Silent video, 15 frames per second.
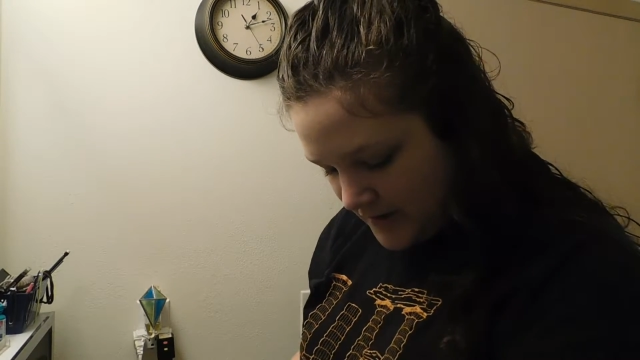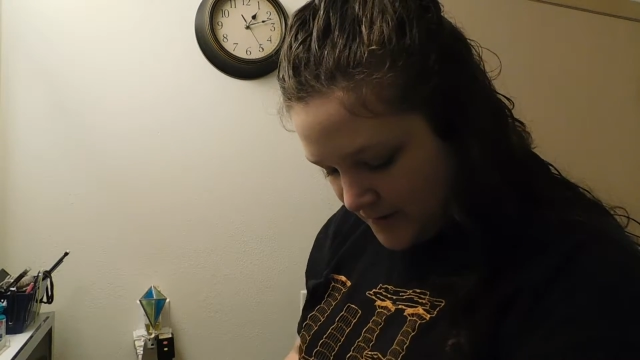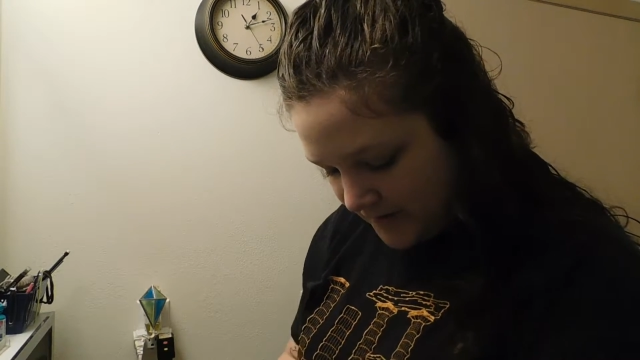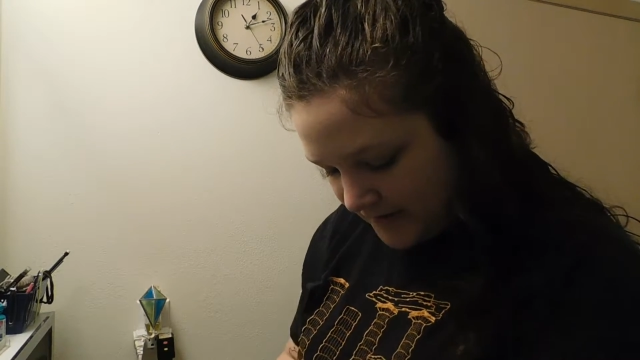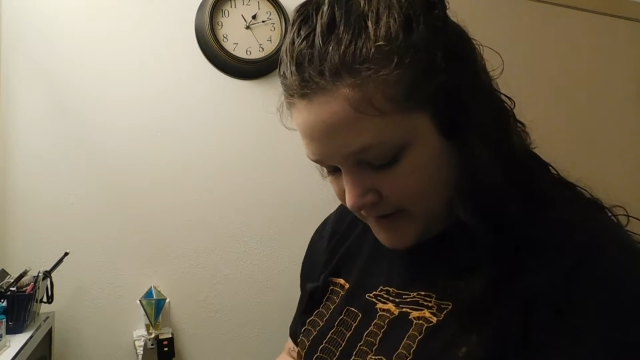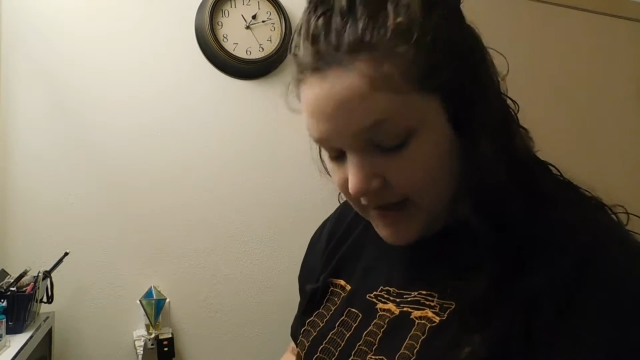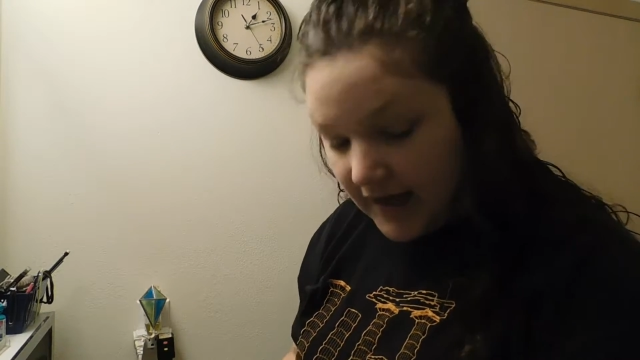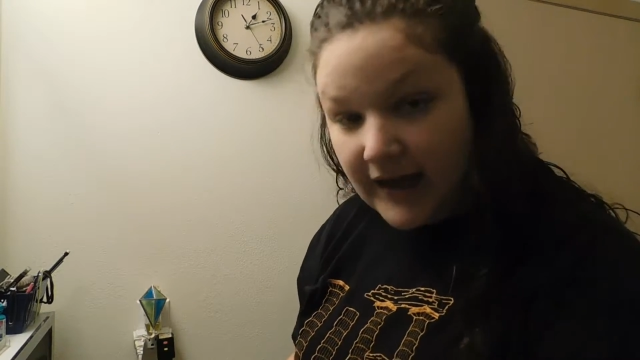
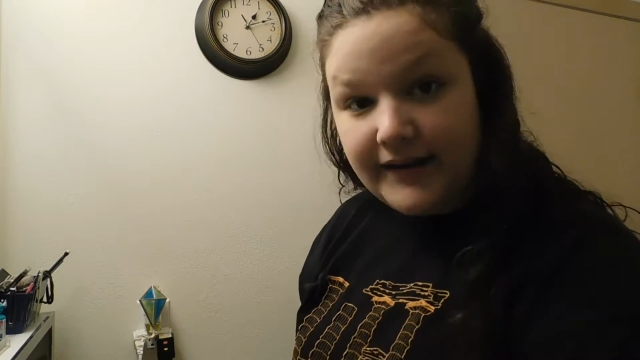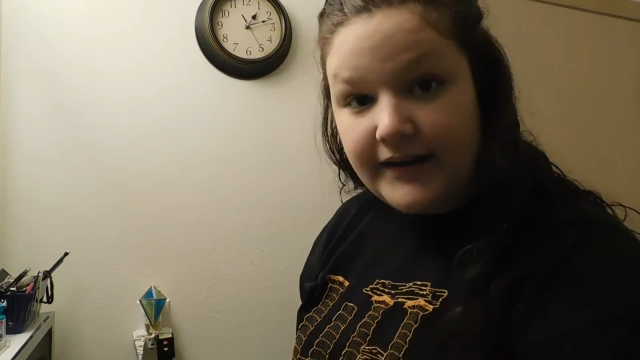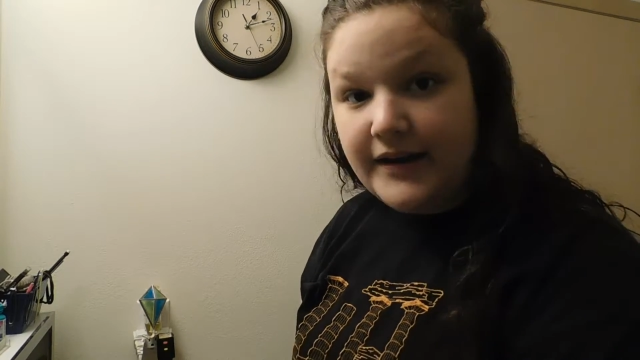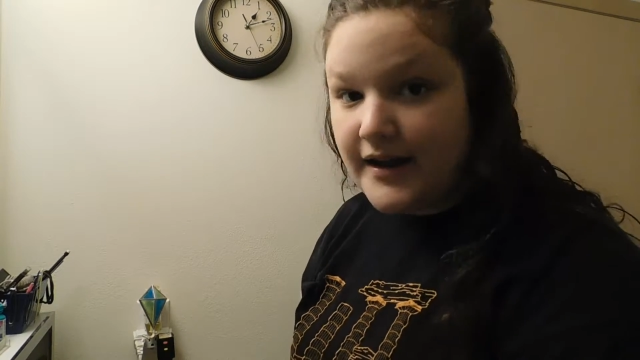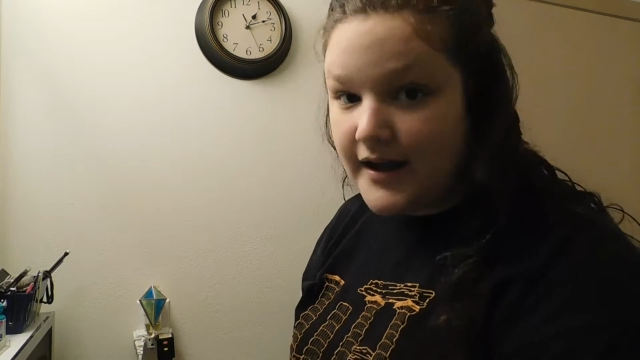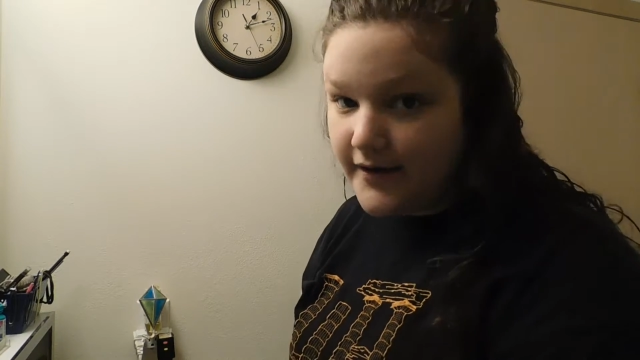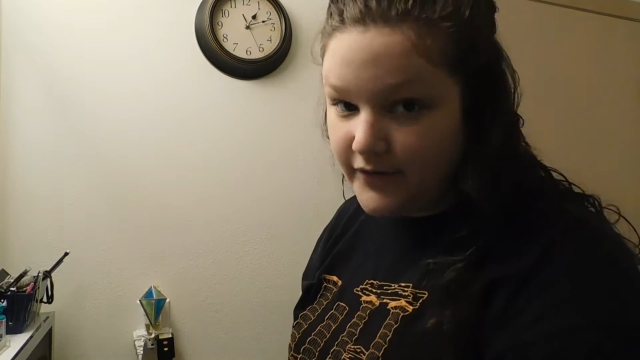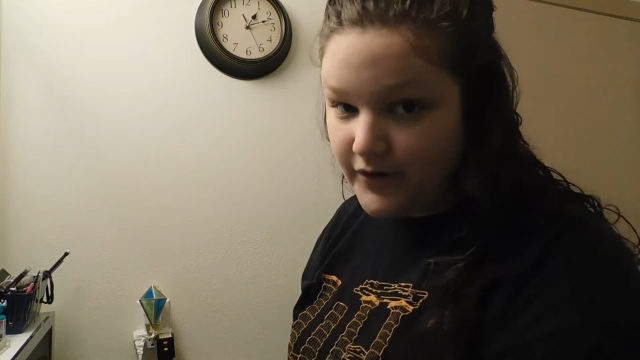because I
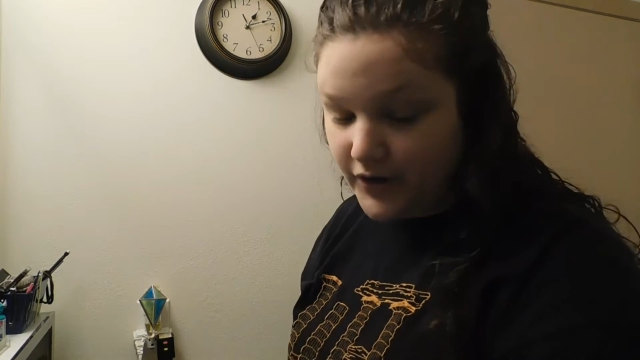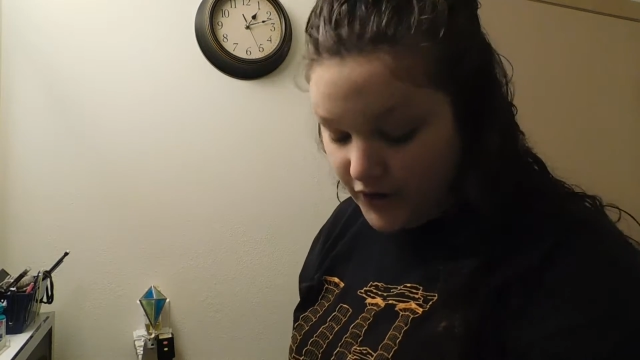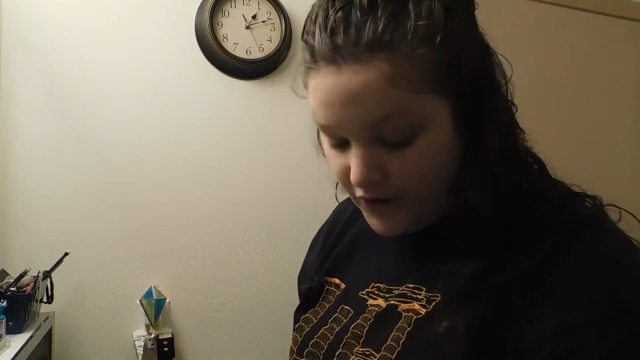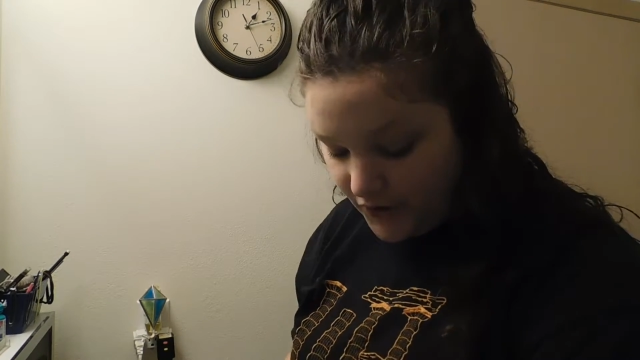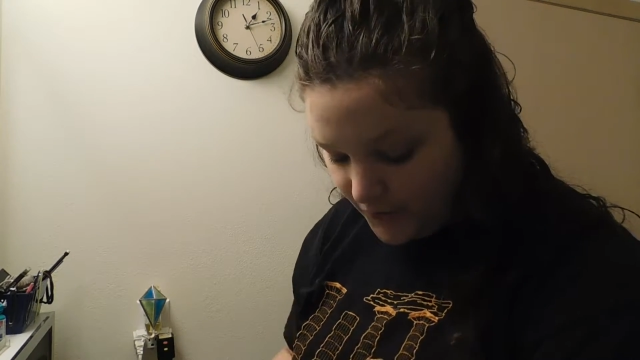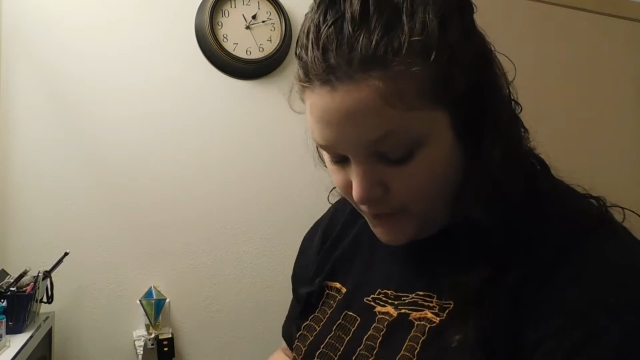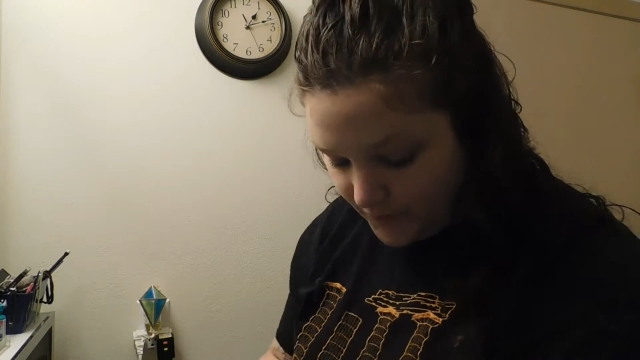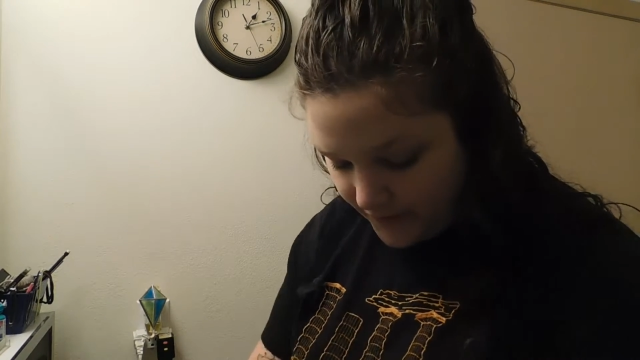never
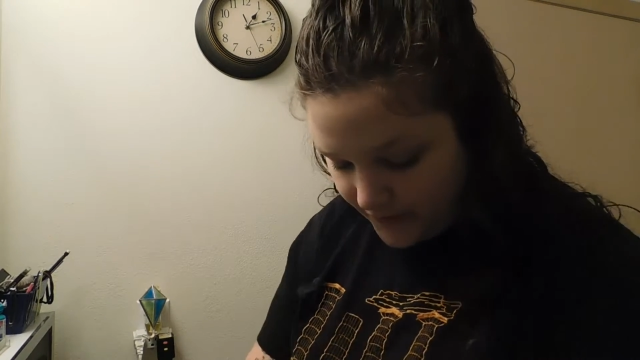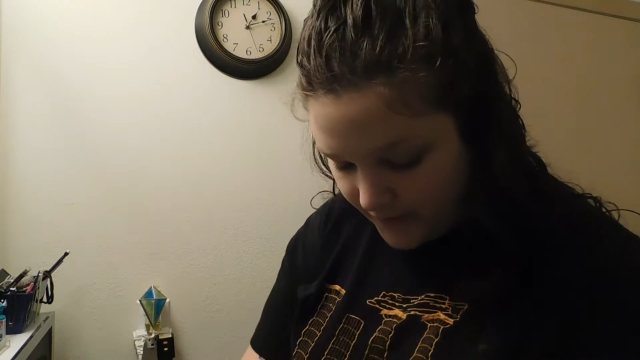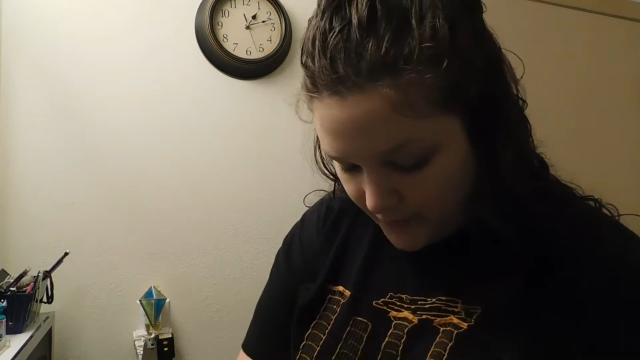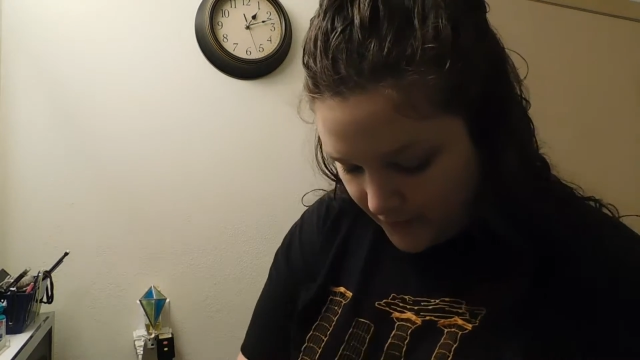know what they